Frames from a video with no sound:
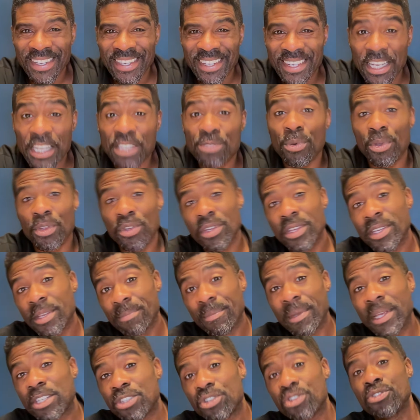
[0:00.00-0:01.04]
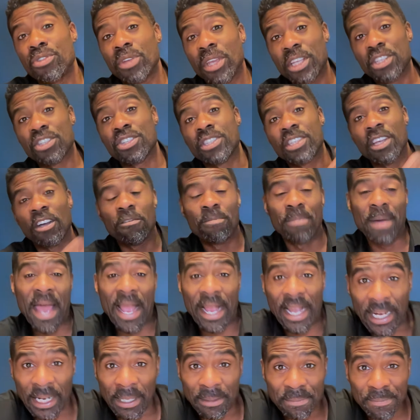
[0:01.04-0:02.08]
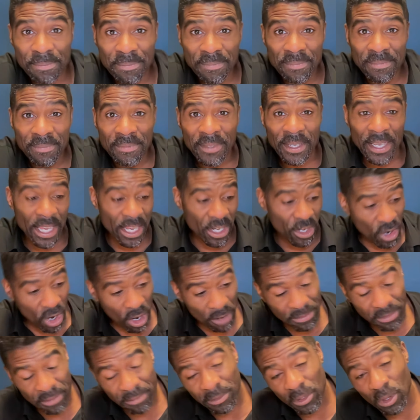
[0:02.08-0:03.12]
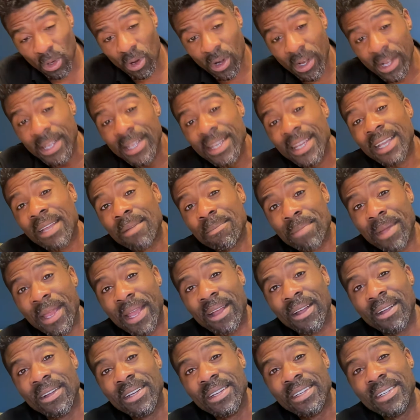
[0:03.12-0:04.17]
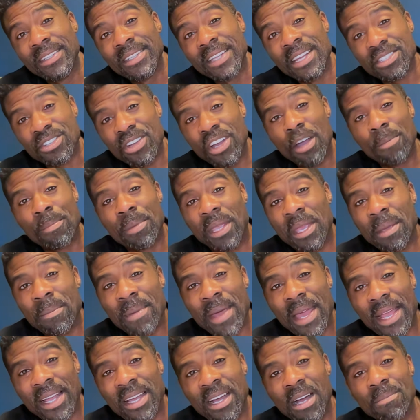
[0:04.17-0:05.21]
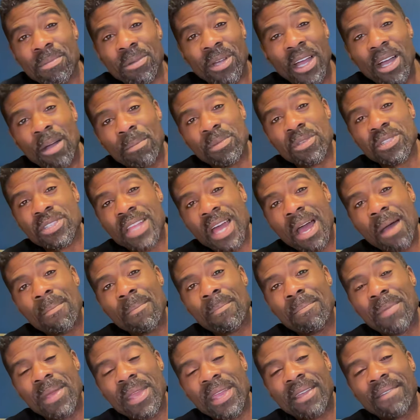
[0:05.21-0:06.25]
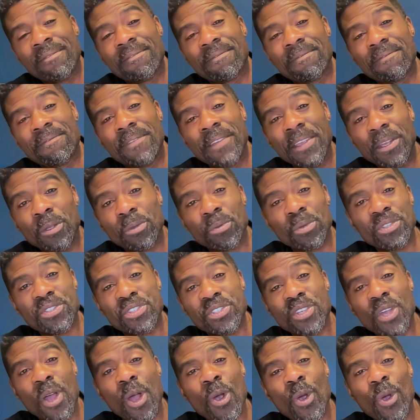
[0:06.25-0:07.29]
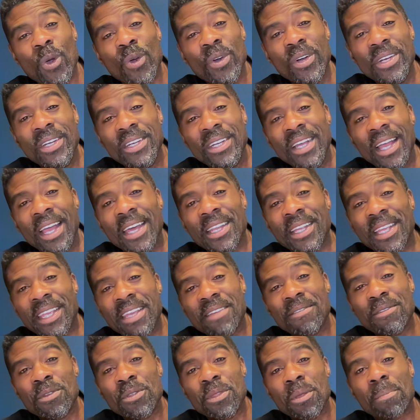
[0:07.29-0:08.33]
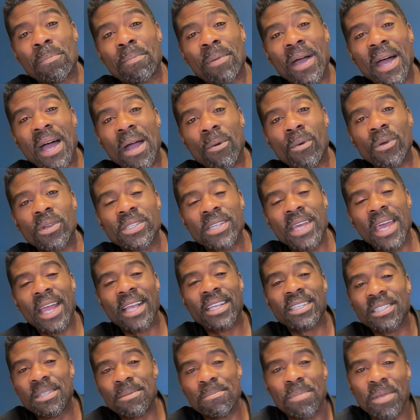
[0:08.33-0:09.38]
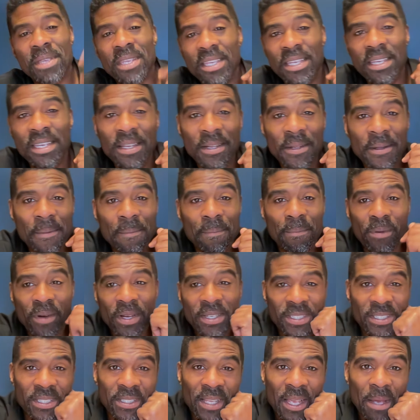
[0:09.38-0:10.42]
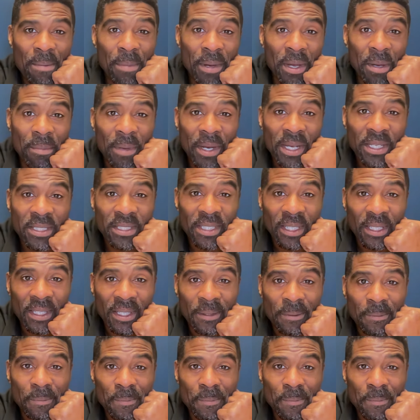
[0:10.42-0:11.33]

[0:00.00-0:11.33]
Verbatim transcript: is when you need to make sure you get yourself back up. Getting off the floor, compare. That's gonna help you get back up, gonna help you stop being filled with sorrow and give you the power to actually be present, and be amazing.